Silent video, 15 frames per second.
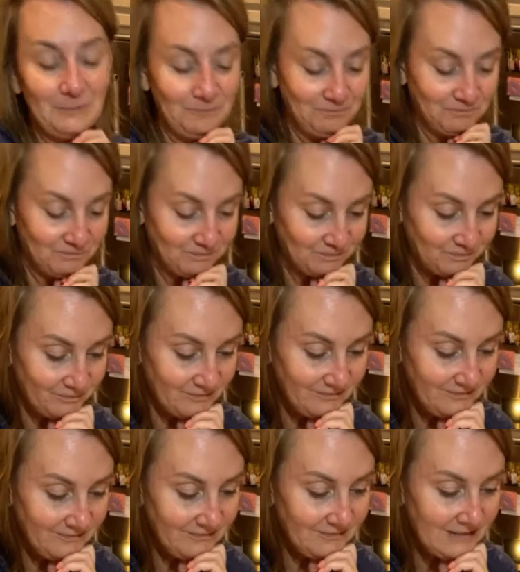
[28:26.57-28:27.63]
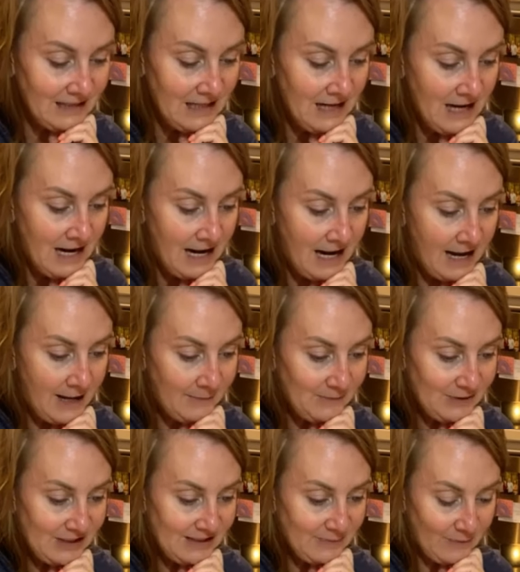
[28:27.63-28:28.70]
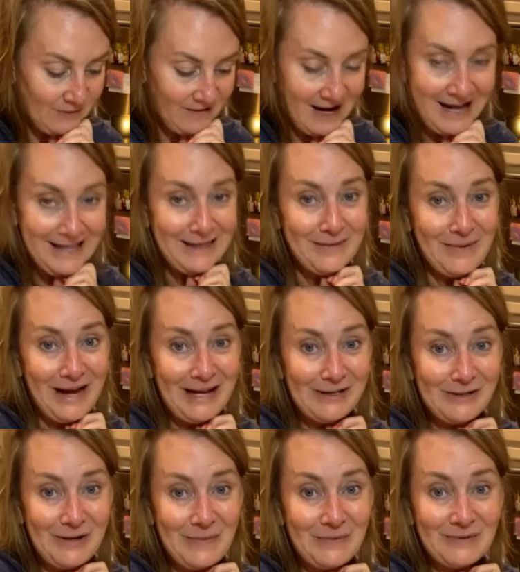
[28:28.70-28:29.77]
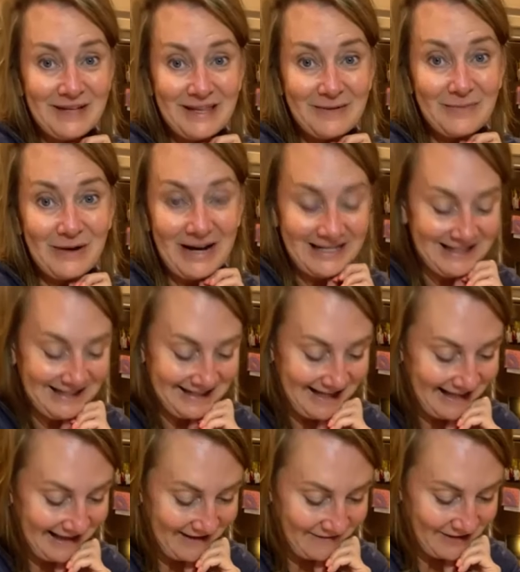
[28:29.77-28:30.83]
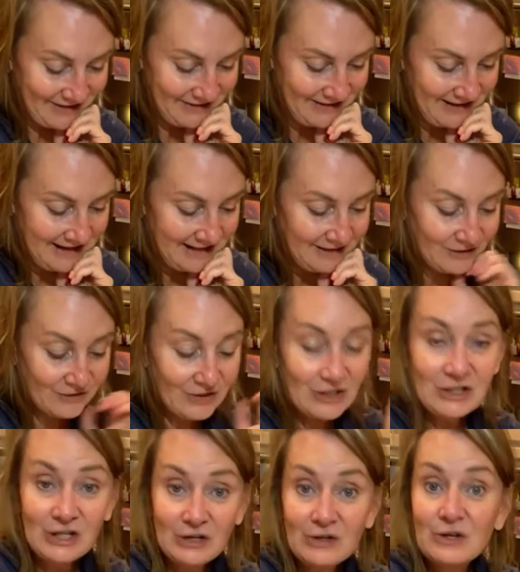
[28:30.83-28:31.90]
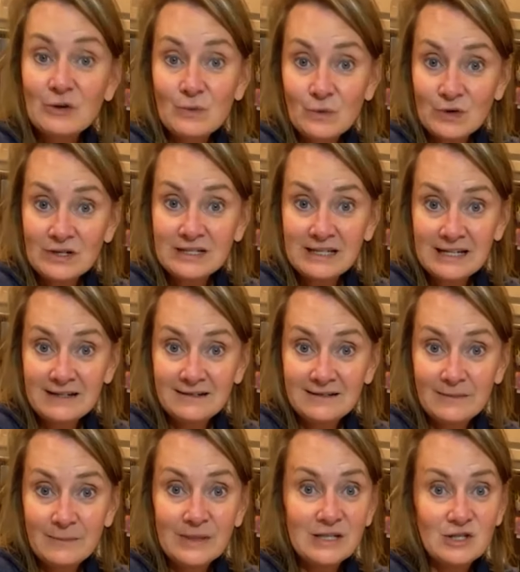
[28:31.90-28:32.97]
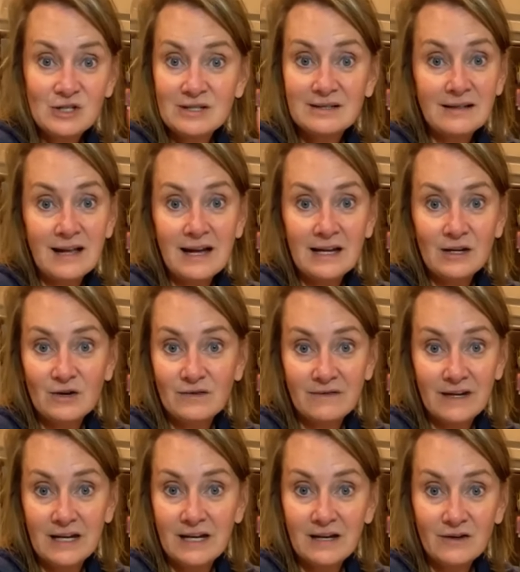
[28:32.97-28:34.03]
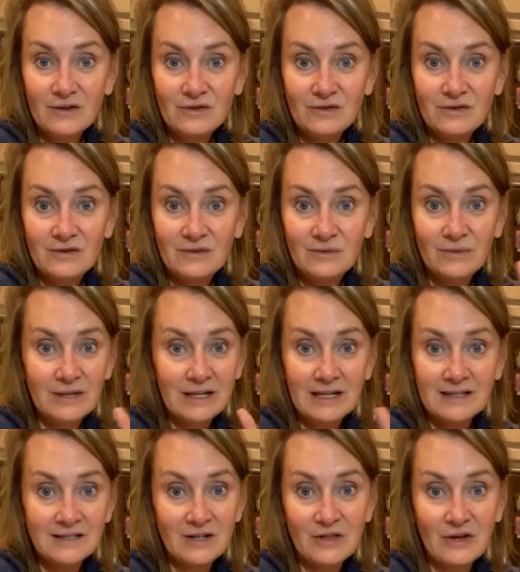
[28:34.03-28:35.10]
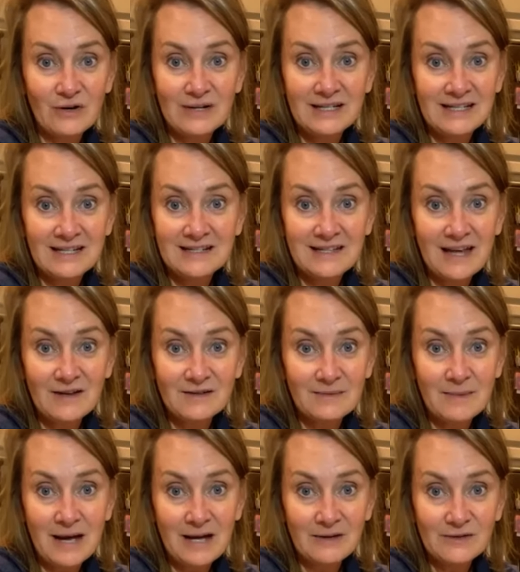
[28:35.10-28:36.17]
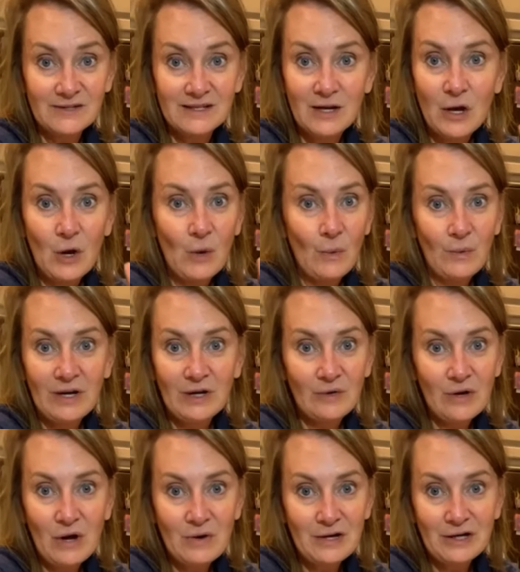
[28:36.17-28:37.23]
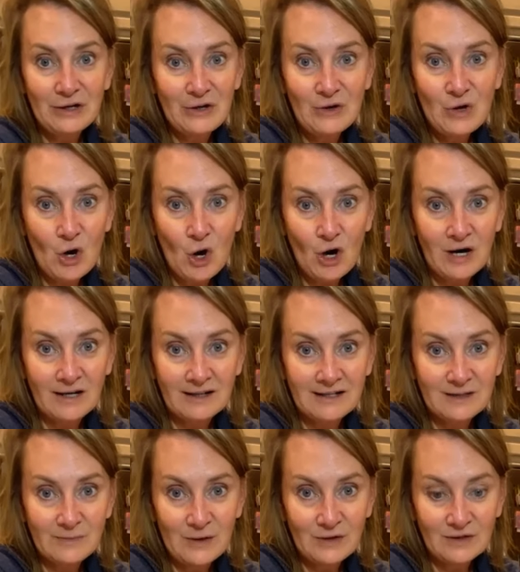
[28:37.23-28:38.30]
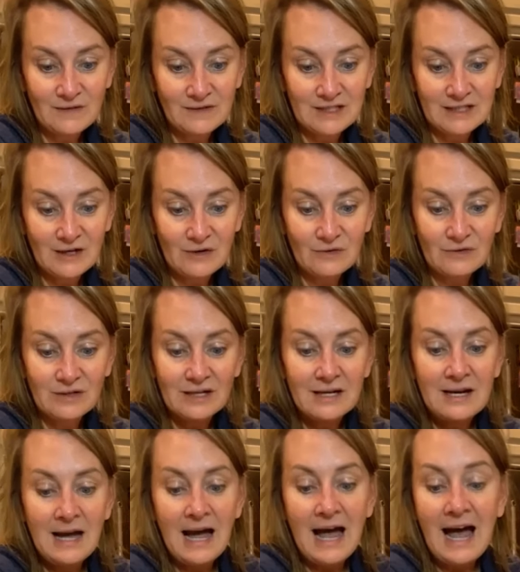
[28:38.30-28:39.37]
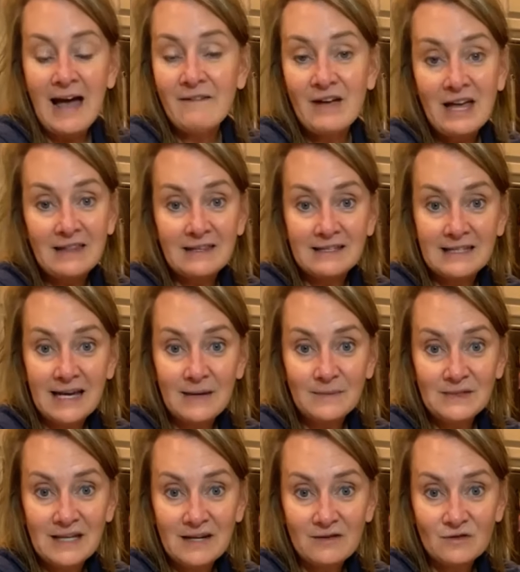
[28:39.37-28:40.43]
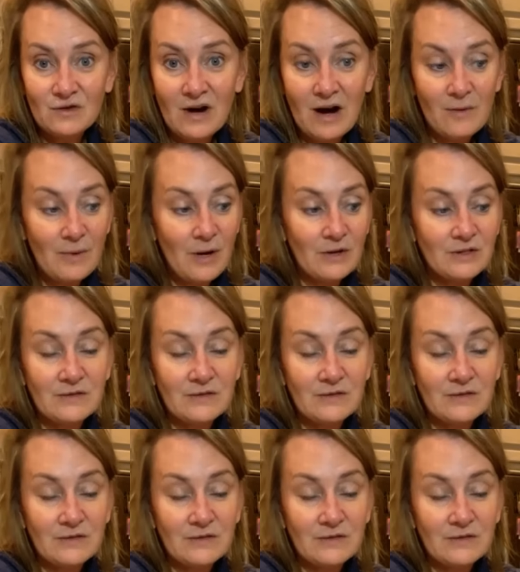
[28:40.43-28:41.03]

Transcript: Um, she's providing page numbers and the prices. I love you. There's a two-year warranty, just like your vehicle when it gets to 36,000 miles. We don't go get a new car, at least most of us don't. I've had the same set of dryer balls for about five years now,